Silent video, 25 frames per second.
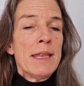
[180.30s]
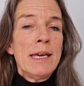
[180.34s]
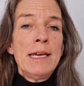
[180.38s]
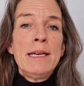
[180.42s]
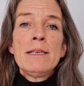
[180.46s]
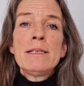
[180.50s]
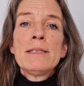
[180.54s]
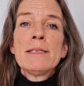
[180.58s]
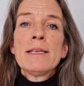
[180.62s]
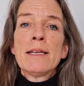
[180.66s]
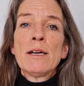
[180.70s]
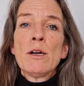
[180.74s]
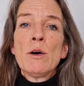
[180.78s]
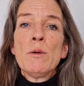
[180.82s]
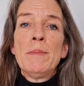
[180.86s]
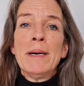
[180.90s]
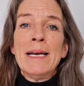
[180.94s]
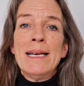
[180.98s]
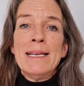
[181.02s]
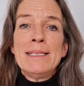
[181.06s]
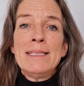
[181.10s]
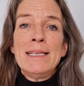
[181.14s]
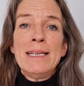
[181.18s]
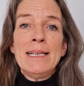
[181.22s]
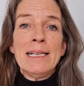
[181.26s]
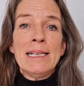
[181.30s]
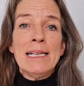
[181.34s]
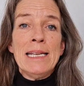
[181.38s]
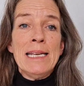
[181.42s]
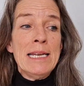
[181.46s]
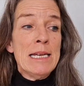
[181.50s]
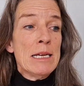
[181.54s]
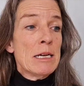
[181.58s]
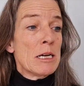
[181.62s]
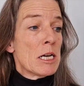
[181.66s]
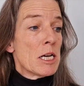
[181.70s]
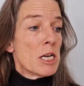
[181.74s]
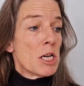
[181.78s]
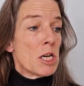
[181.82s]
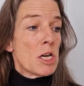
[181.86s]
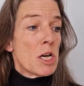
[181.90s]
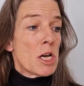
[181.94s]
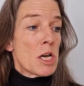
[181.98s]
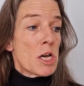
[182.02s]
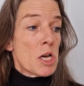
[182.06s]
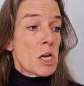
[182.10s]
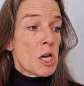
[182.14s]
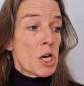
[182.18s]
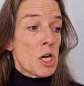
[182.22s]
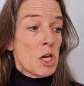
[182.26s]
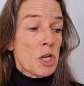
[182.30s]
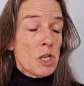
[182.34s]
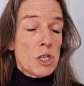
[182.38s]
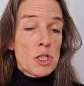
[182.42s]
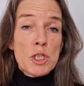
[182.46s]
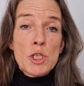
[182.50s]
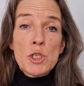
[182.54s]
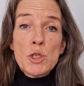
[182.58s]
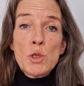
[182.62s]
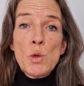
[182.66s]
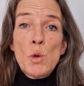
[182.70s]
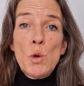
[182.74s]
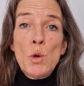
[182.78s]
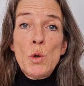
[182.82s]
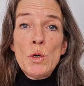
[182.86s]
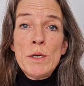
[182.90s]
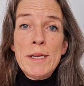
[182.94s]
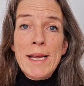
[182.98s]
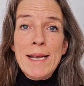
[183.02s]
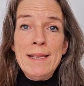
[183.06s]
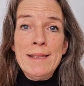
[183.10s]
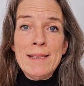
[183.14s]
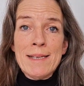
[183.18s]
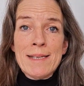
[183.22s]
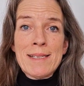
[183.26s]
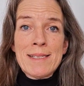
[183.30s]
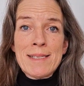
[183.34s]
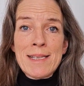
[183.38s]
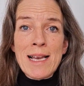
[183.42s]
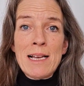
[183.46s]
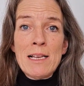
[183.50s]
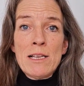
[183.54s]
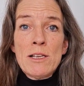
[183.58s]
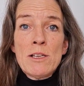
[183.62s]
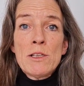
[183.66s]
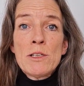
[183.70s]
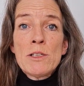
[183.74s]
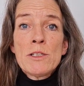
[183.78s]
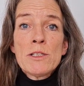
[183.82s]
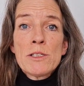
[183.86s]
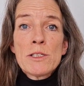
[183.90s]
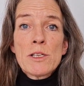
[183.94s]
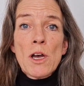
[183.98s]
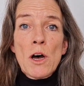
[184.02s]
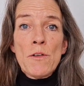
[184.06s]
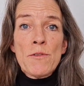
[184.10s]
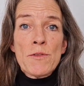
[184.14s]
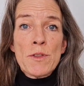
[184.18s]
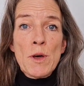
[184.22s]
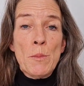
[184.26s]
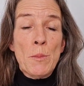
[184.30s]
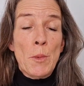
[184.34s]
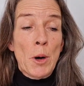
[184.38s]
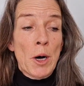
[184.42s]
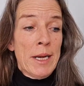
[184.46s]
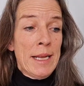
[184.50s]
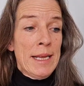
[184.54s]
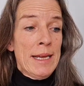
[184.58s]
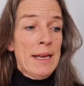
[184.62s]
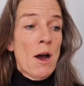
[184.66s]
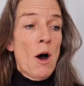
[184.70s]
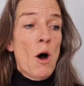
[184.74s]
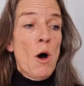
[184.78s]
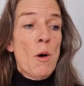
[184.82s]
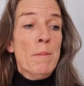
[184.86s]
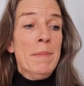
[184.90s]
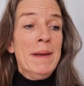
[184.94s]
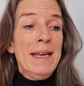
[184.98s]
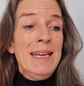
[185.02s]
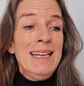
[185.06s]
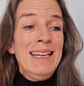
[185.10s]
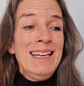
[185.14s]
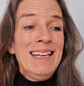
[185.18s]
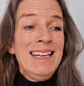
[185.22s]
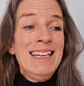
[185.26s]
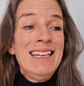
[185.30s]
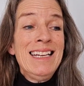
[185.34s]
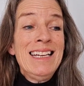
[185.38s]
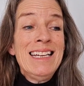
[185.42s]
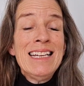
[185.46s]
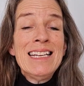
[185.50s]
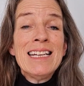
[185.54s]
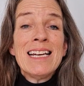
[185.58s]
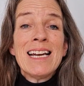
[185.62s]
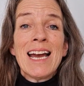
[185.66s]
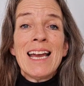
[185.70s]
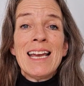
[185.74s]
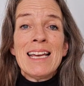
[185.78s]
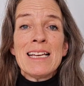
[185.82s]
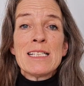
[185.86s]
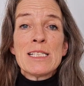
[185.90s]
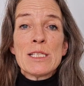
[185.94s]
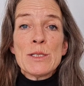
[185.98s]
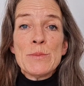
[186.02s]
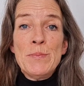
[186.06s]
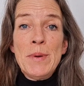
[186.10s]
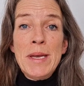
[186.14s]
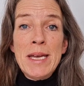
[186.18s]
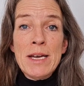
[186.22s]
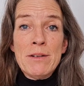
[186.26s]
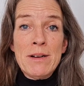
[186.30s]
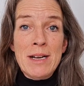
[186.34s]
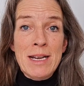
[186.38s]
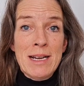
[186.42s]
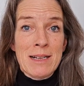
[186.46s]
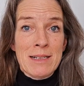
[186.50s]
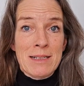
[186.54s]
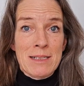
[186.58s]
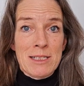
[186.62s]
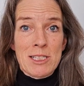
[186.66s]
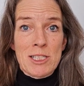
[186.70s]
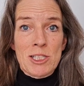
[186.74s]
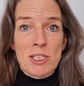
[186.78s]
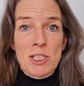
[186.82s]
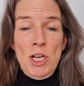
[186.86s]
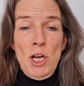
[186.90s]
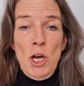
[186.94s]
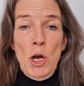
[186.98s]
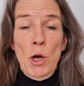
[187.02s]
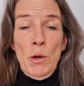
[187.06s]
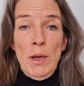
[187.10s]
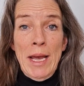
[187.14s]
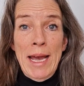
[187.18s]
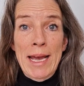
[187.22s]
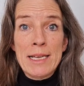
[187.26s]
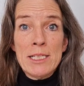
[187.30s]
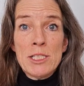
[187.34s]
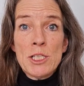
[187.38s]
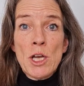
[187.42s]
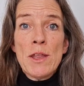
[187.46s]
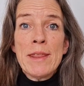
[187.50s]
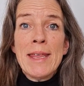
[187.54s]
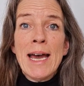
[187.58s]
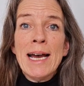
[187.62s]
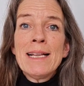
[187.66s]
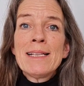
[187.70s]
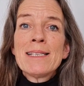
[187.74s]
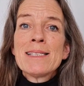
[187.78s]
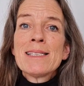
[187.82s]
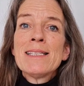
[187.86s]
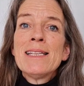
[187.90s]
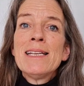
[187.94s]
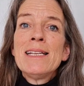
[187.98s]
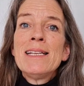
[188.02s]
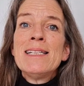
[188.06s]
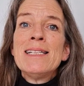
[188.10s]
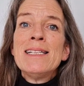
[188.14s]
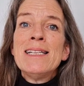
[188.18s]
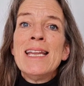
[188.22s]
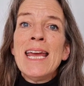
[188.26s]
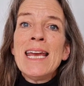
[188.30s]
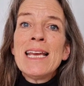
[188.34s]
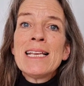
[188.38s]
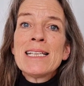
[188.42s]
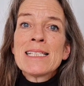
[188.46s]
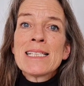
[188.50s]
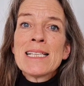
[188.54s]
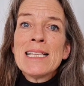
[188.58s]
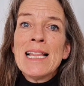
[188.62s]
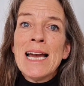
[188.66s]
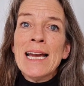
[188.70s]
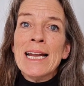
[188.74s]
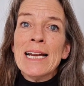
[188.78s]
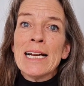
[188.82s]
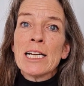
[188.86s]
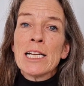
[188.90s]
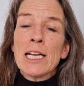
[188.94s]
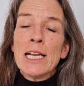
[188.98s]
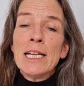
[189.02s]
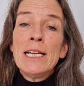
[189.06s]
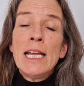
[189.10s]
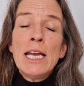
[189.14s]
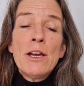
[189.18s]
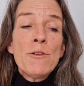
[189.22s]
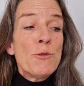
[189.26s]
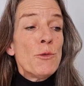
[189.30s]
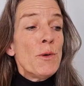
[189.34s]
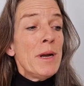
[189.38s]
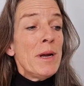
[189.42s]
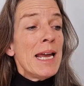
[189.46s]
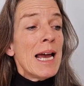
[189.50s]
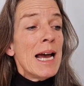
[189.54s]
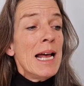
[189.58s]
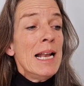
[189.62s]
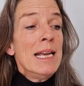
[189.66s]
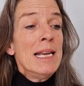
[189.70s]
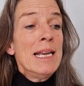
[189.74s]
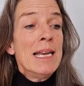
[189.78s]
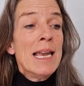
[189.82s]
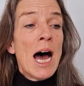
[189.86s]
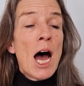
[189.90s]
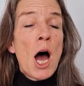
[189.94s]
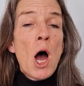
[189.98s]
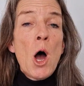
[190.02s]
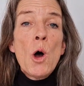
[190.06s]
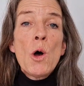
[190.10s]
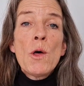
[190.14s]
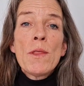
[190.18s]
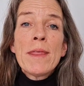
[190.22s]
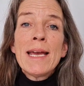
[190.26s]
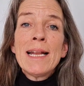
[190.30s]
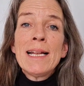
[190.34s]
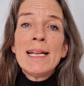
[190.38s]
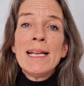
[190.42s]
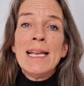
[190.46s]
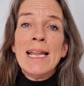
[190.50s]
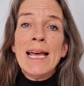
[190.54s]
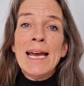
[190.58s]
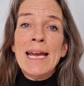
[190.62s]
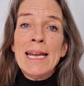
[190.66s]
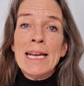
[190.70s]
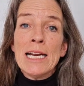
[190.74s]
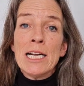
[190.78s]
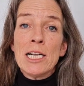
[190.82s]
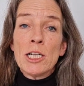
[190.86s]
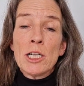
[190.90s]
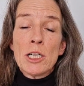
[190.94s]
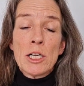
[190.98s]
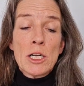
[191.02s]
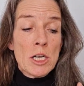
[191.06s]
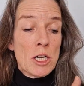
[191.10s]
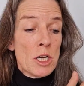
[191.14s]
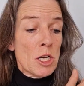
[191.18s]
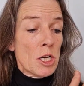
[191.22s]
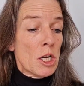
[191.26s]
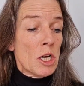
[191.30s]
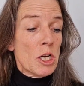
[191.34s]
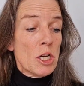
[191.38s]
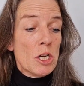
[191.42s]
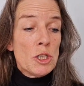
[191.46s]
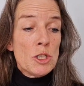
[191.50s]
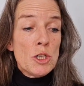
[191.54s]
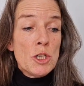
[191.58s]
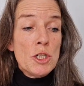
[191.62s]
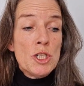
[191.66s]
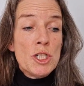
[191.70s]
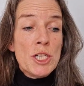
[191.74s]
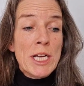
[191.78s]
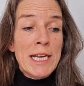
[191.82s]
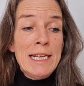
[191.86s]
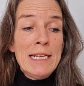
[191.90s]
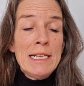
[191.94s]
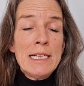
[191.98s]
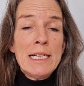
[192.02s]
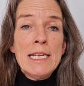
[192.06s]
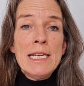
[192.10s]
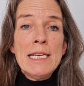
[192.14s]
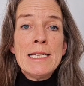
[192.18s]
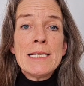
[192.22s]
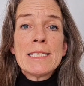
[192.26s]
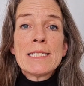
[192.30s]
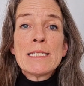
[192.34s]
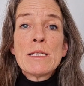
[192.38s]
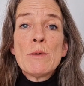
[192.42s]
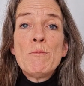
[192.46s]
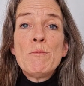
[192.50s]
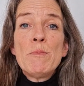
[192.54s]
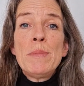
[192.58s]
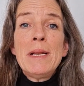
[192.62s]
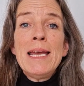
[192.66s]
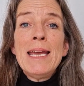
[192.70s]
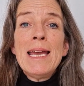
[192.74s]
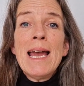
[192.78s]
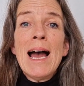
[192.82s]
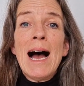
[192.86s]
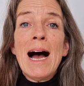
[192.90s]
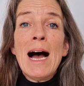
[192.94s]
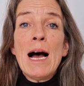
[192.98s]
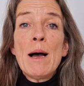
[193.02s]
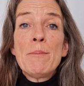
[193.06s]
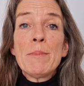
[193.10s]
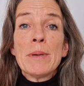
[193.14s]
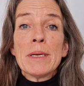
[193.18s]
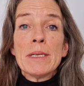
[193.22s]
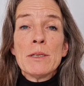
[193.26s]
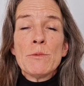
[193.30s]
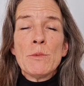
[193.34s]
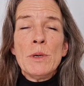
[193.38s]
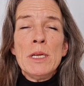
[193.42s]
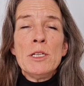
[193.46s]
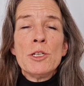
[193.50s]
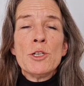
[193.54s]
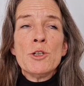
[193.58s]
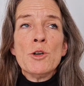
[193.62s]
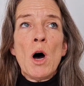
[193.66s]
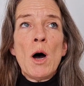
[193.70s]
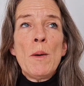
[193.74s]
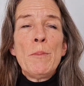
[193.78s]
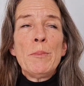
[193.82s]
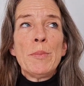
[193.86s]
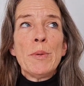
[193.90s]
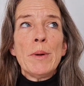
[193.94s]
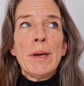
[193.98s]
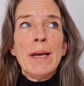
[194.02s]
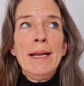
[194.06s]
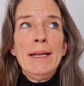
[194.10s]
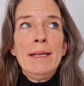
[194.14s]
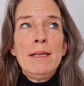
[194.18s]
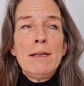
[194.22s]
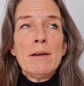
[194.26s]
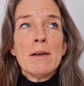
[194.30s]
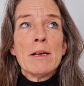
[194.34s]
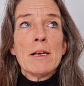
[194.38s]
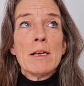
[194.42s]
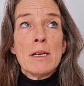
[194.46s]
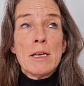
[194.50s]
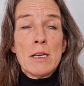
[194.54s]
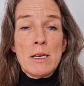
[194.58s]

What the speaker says: things that are basically stored in the cells of the body are being experienced. Okay, so that's the next layer. And if we allow that layer to gently, simply happen, we drop in.